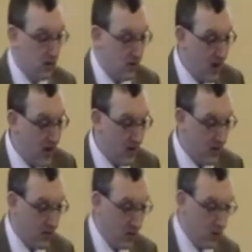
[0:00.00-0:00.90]
The
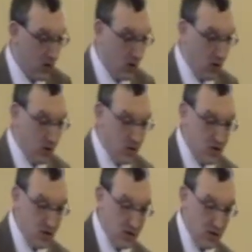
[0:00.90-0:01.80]
death of
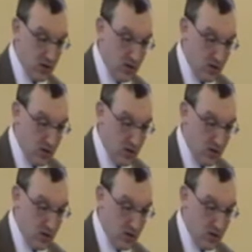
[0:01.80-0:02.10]
God's